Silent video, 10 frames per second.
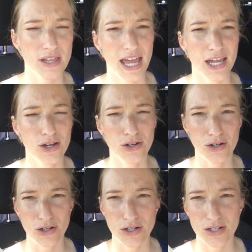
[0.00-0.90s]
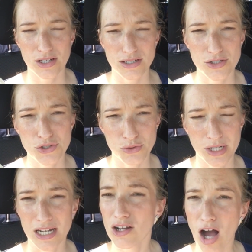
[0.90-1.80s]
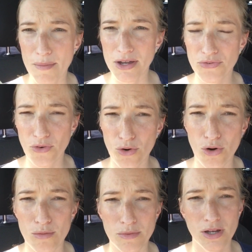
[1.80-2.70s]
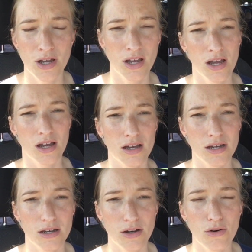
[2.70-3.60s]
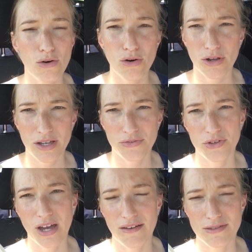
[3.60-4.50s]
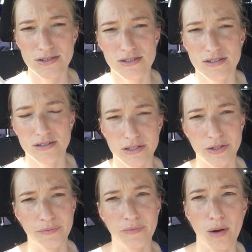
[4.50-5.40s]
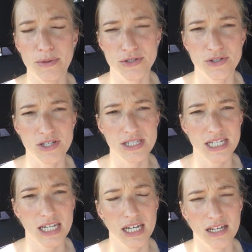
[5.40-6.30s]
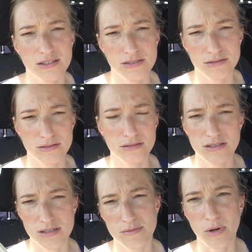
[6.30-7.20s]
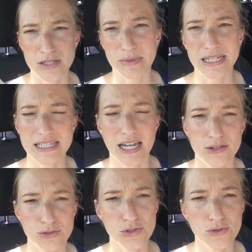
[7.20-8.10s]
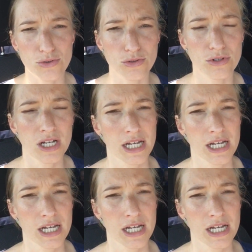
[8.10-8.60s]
they could do it in a comic form, or if you have this opportunity or this possibility at your school